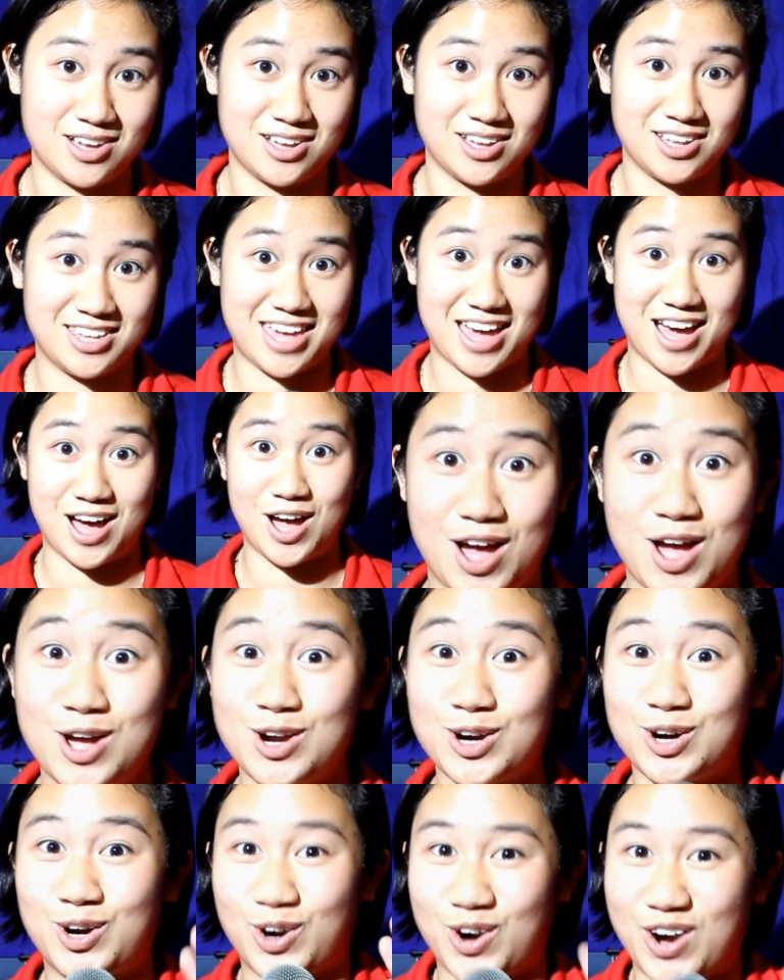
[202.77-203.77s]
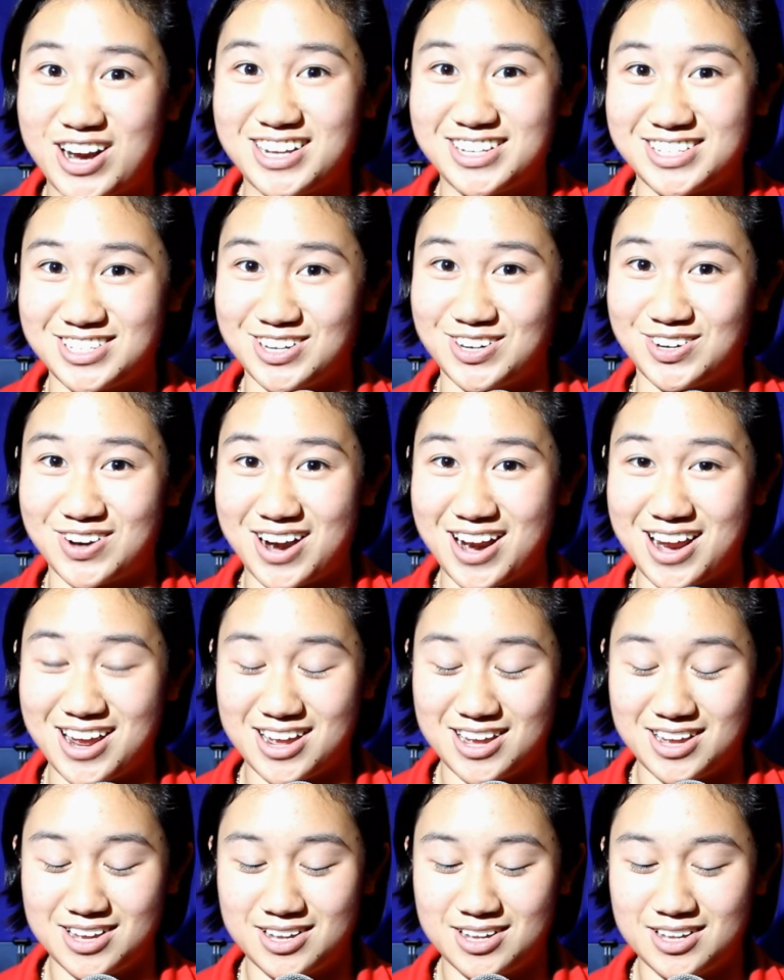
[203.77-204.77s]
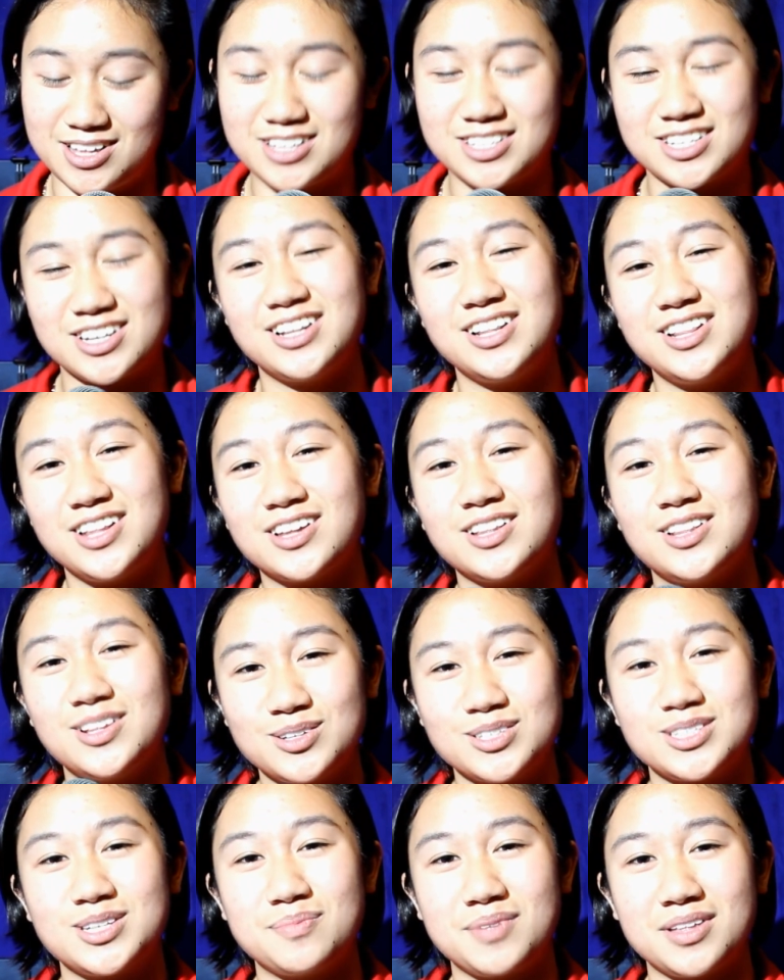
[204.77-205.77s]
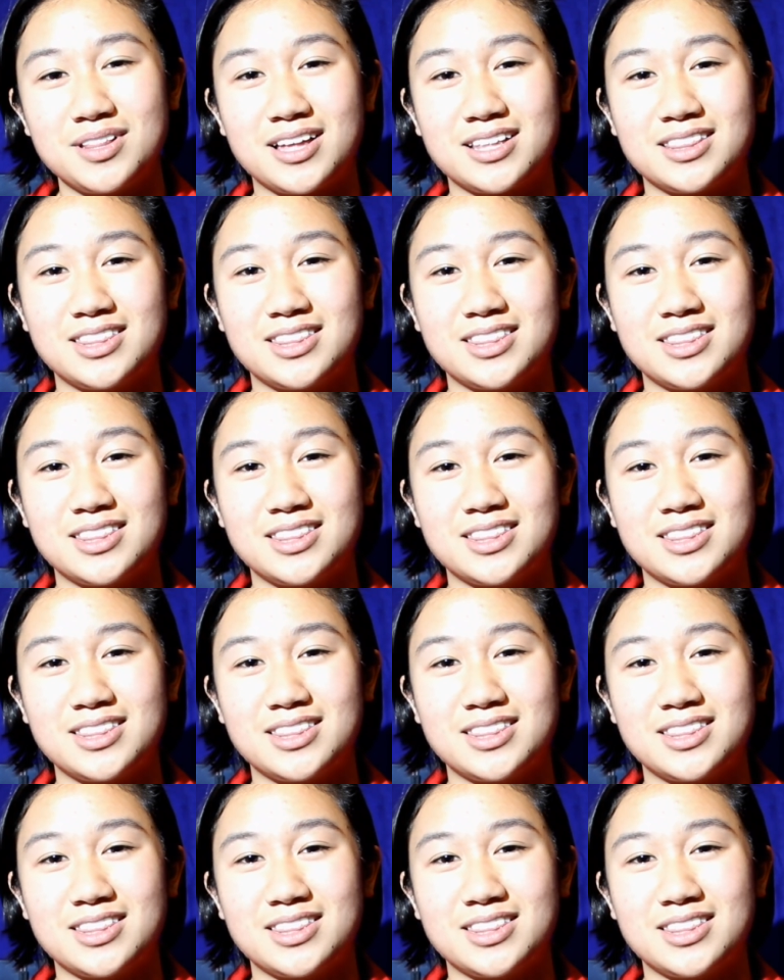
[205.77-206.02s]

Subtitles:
Yeah, crazy, right? It's gonna look a little something like